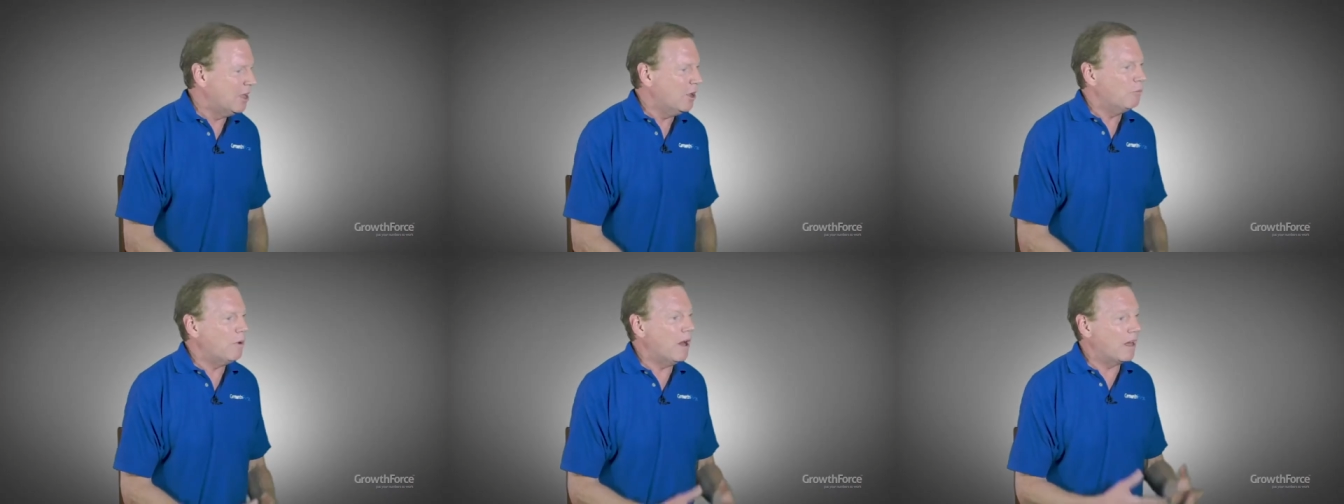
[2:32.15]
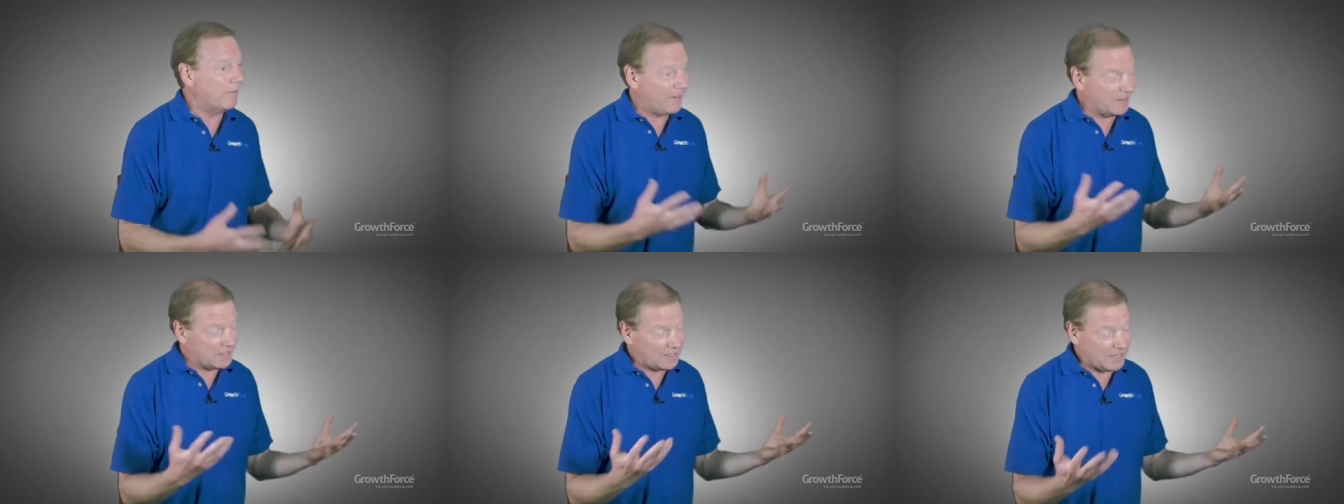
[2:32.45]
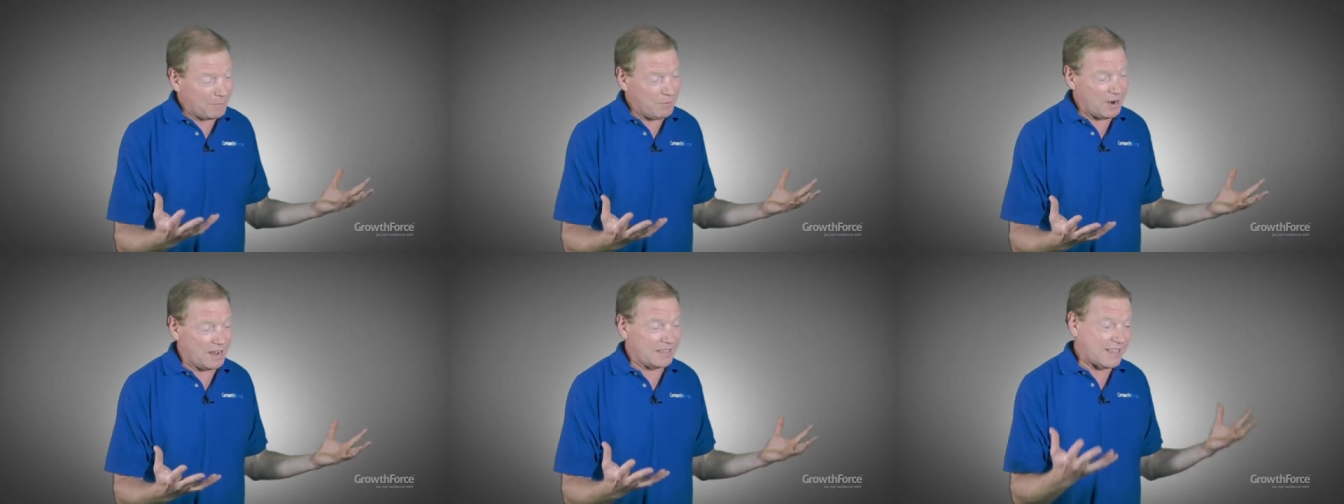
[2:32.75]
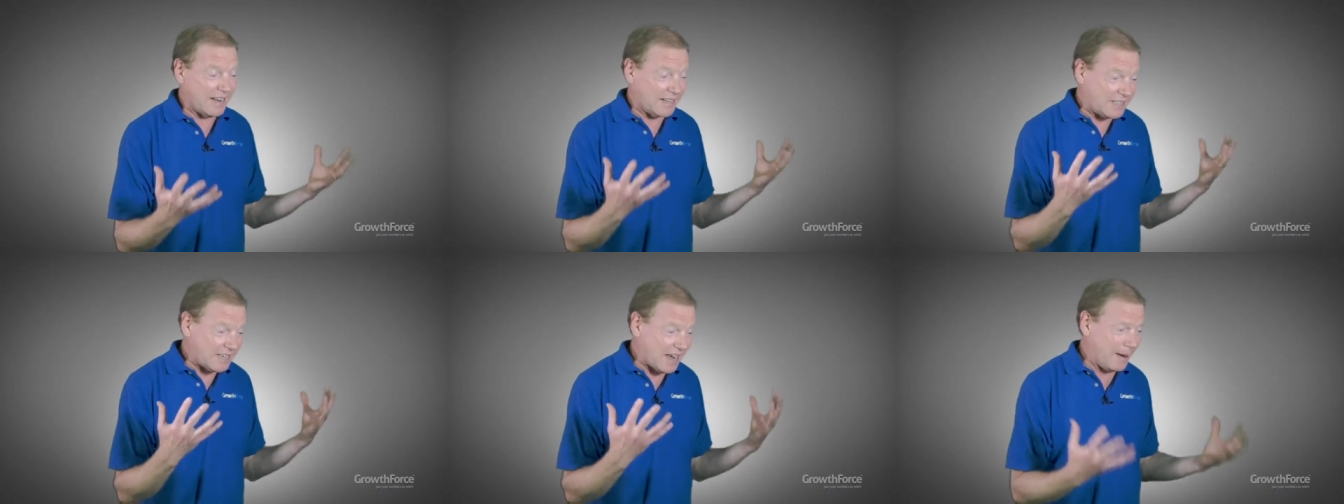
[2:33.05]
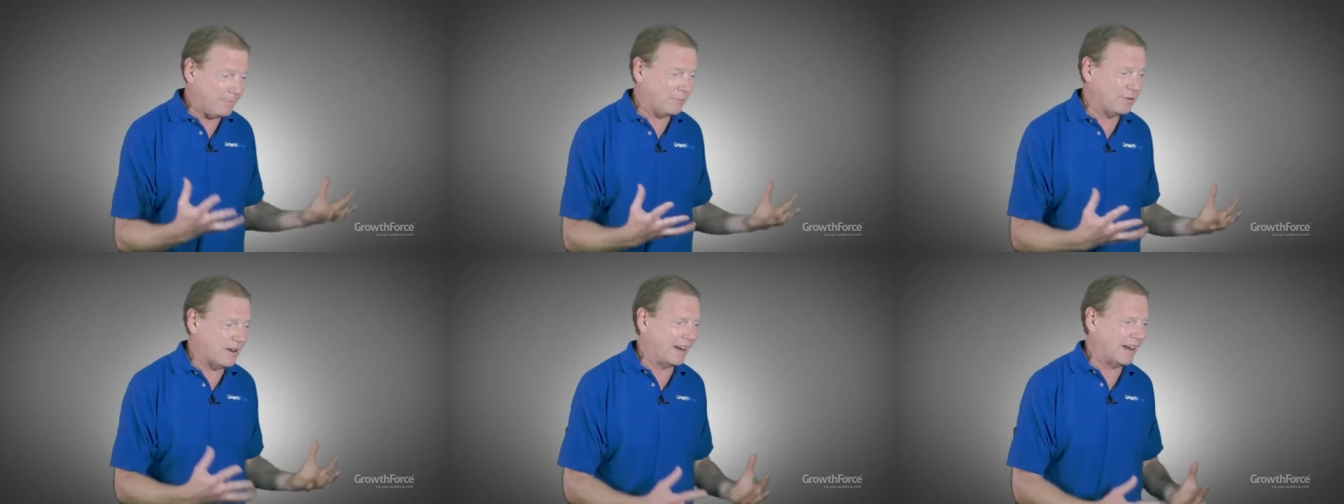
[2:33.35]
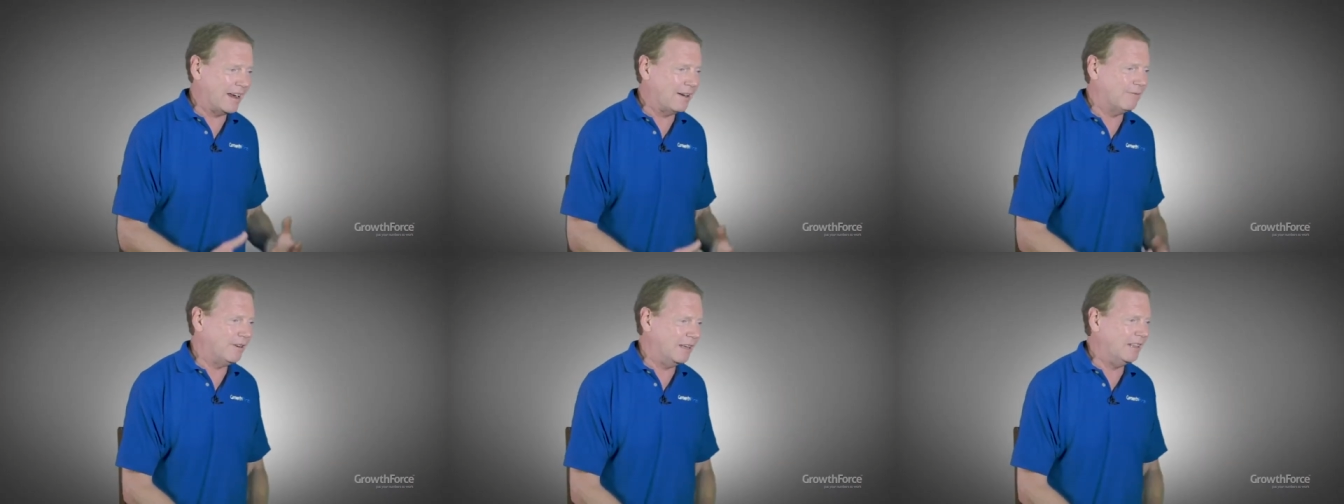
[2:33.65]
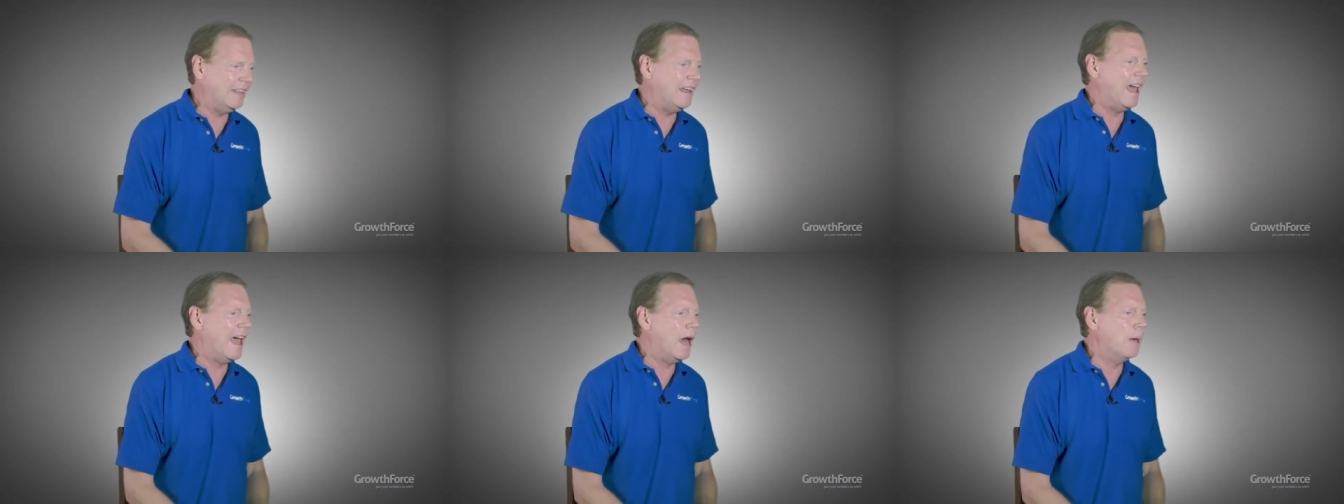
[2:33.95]
Well, if I summarize that, time tracking
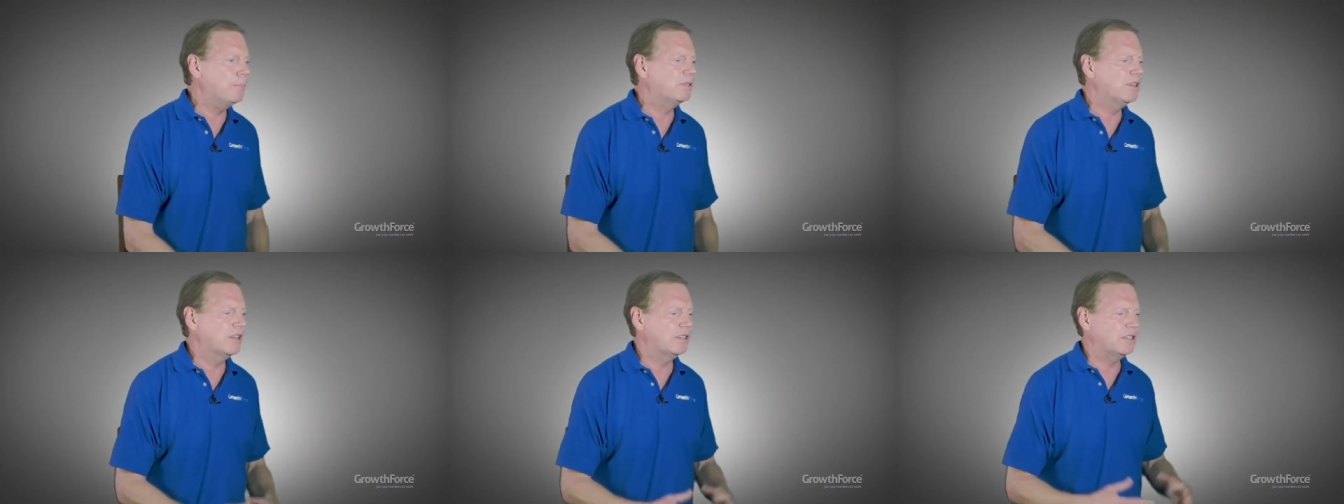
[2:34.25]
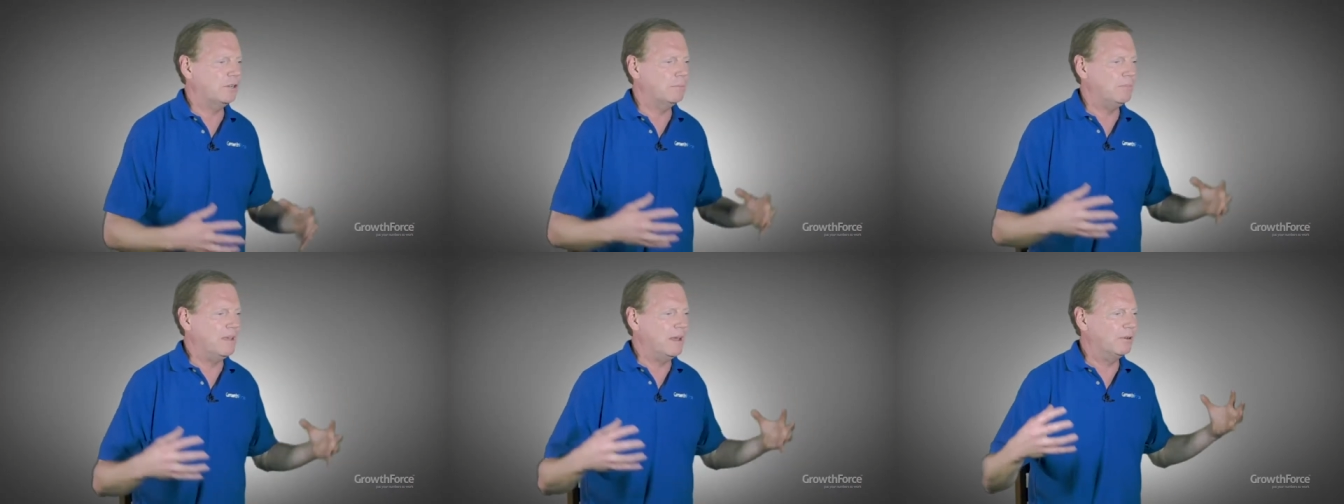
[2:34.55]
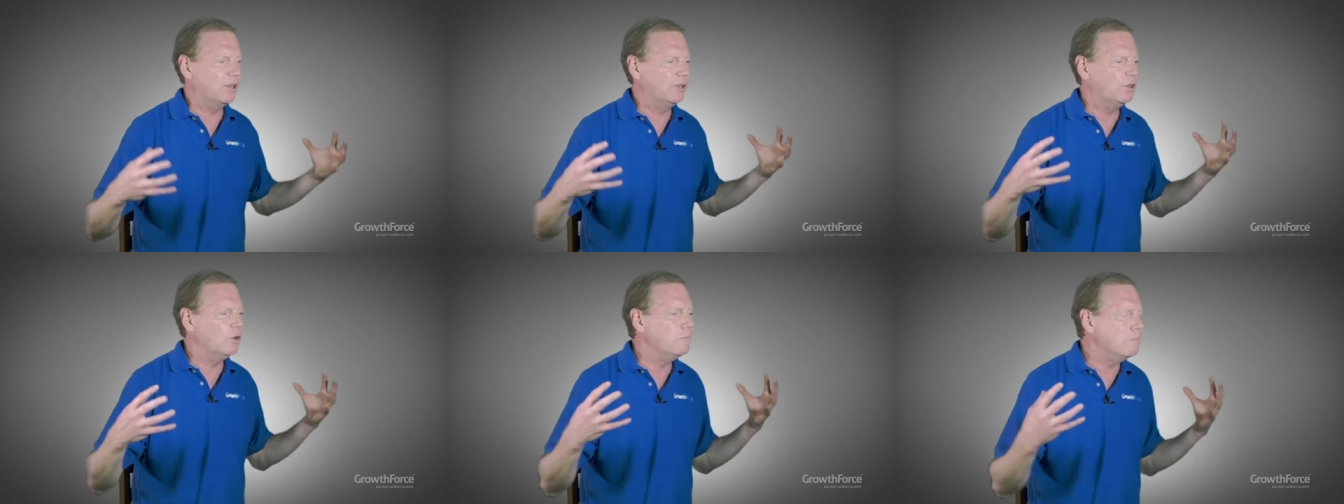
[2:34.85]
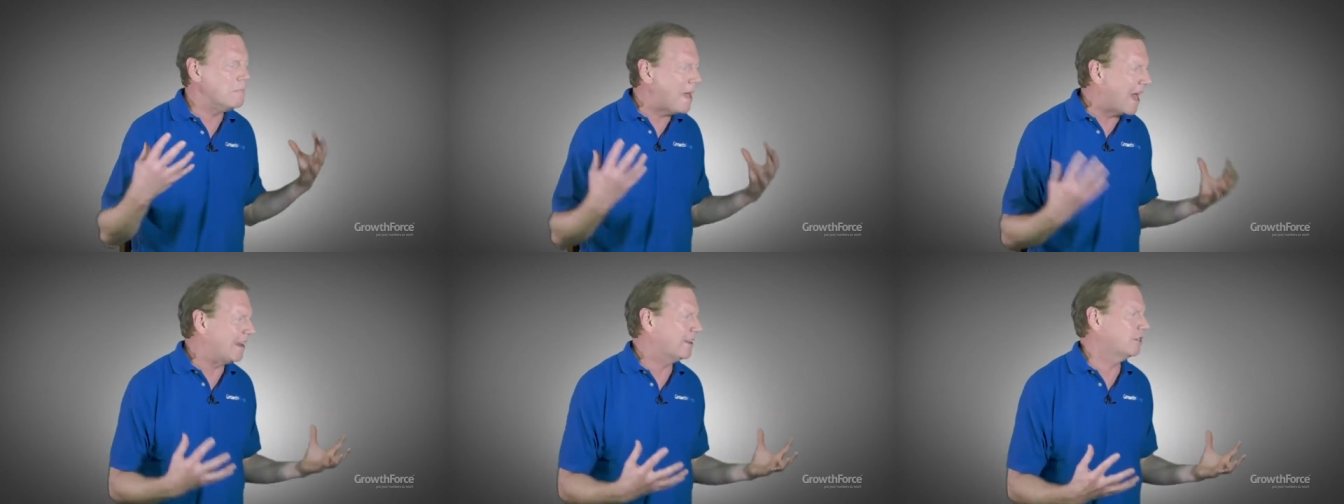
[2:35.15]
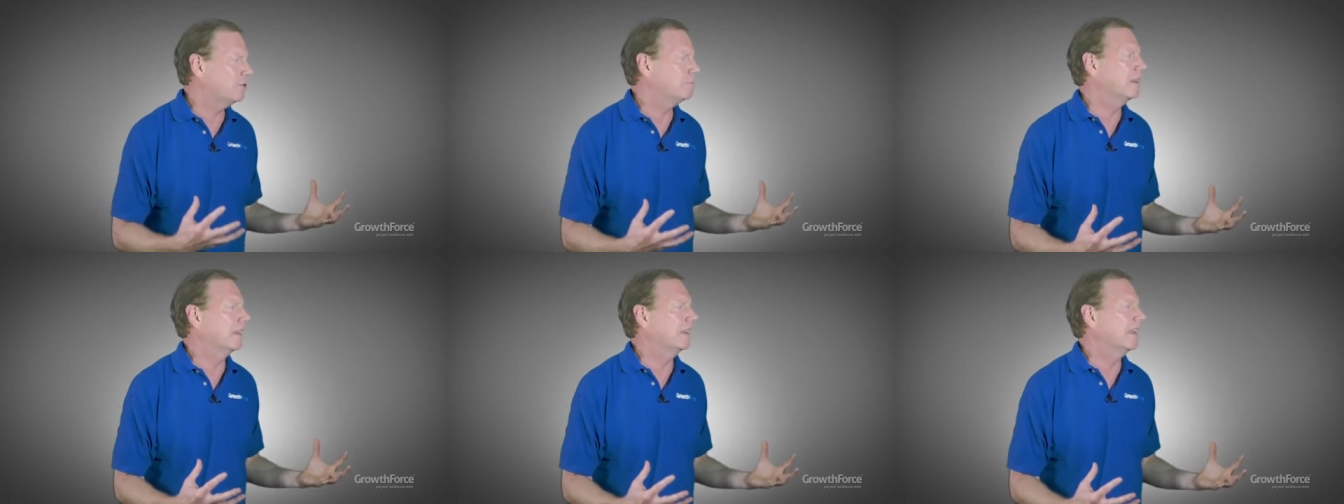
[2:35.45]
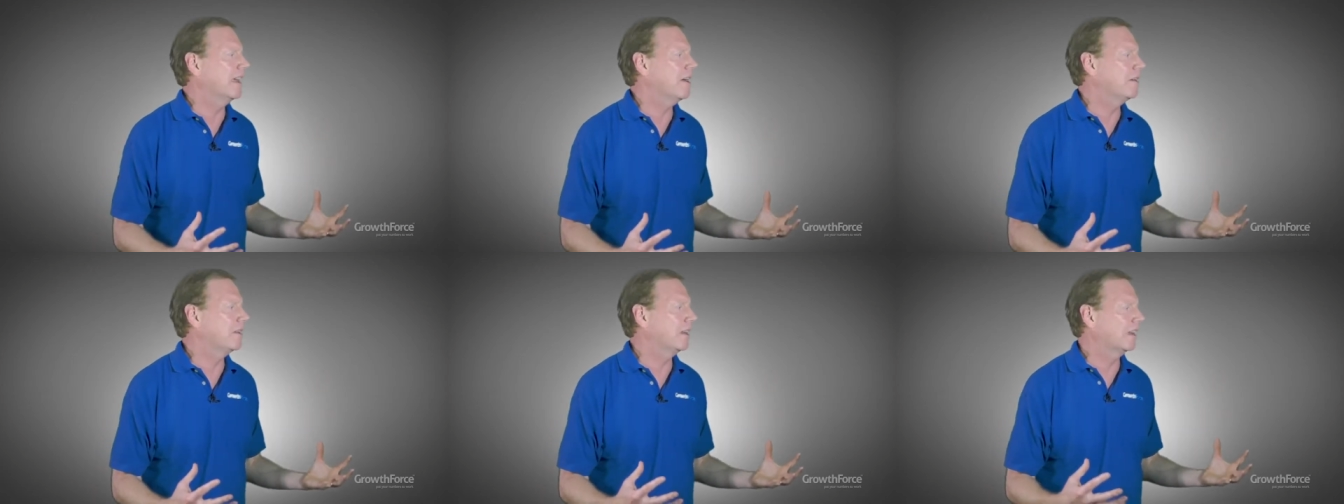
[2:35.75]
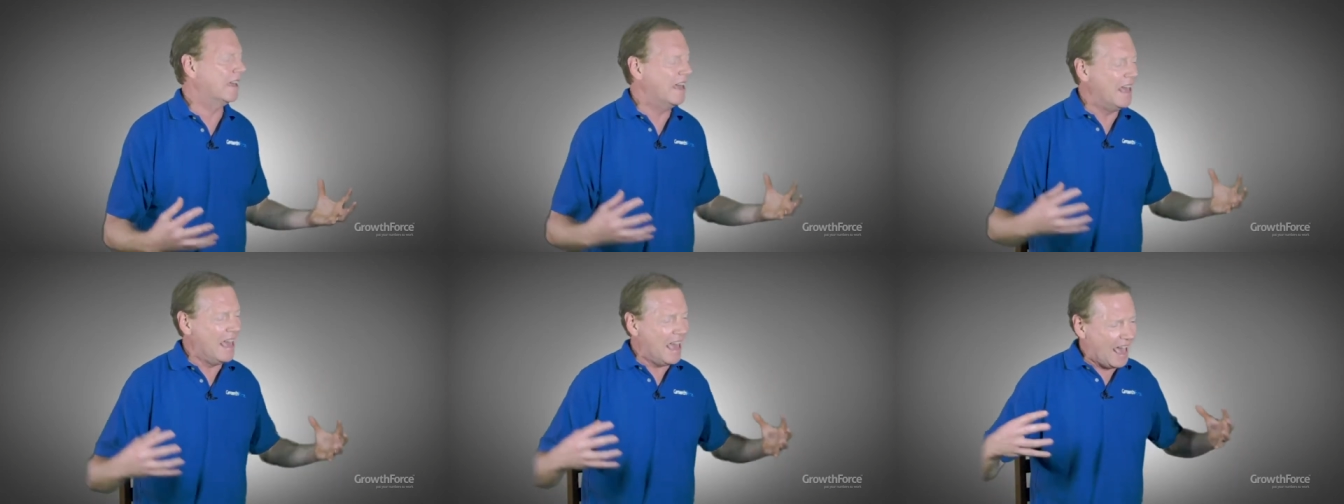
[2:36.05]
really helps us to be able to do management accounting